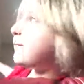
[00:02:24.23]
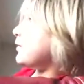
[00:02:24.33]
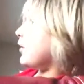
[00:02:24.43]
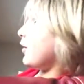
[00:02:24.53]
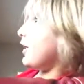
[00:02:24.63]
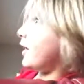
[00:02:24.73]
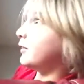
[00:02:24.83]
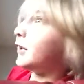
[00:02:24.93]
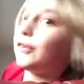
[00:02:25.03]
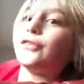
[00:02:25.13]
starting
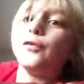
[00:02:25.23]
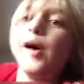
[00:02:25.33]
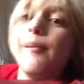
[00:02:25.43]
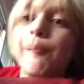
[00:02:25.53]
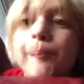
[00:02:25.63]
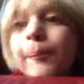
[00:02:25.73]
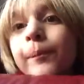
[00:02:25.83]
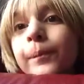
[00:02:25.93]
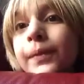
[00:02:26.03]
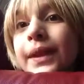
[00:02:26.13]
out Adult Swim.
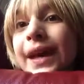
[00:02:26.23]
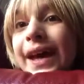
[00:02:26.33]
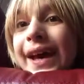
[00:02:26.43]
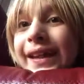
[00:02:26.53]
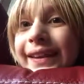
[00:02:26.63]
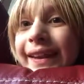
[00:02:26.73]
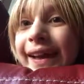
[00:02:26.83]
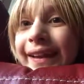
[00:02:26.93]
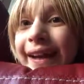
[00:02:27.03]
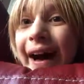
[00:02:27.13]
And
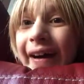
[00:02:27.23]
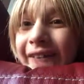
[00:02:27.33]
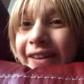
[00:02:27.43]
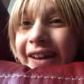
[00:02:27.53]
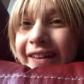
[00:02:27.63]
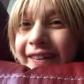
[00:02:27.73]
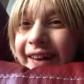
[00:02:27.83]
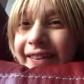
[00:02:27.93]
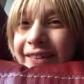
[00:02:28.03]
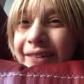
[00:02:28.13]
then I would like to
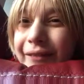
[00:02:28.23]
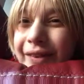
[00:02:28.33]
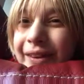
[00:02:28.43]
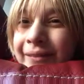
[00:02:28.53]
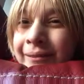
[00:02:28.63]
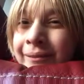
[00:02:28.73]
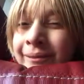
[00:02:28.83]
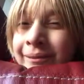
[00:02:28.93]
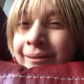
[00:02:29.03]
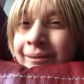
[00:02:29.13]
get into something
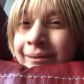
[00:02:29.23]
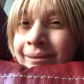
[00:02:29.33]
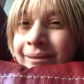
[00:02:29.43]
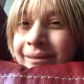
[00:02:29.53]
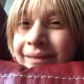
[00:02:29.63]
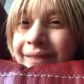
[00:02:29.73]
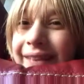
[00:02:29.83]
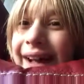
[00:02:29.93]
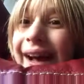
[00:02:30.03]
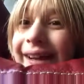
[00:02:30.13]

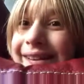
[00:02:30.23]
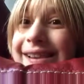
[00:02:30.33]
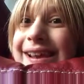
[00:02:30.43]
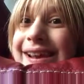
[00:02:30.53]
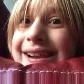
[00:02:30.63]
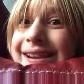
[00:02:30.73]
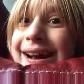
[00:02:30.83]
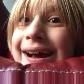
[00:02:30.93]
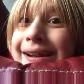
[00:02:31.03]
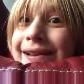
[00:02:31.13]

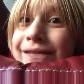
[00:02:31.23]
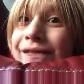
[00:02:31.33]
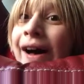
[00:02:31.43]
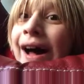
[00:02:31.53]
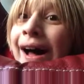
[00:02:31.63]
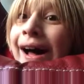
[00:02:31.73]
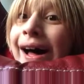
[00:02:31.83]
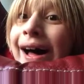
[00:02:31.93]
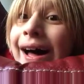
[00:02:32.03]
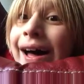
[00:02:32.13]

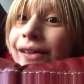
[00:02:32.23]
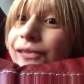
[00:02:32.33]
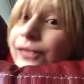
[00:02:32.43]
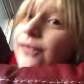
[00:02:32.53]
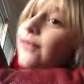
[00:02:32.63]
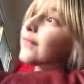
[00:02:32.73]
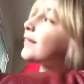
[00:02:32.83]
1995.